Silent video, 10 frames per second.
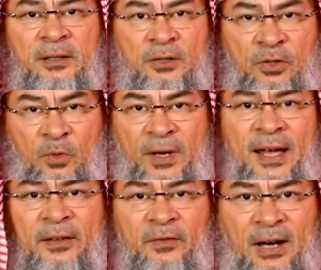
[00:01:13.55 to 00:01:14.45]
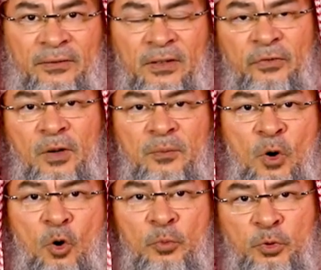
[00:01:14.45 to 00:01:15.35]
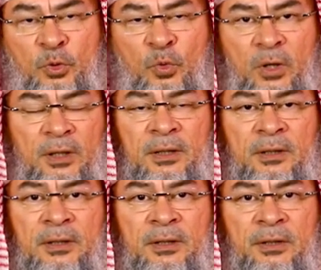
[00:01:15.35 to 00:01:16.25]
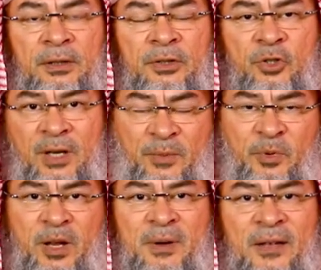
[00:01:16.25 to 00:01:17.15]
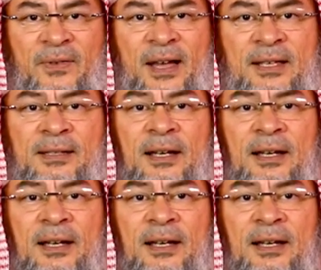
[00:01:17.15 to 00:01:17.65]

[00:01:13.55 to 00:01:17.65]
So when I travel from home to work, should I break my fast?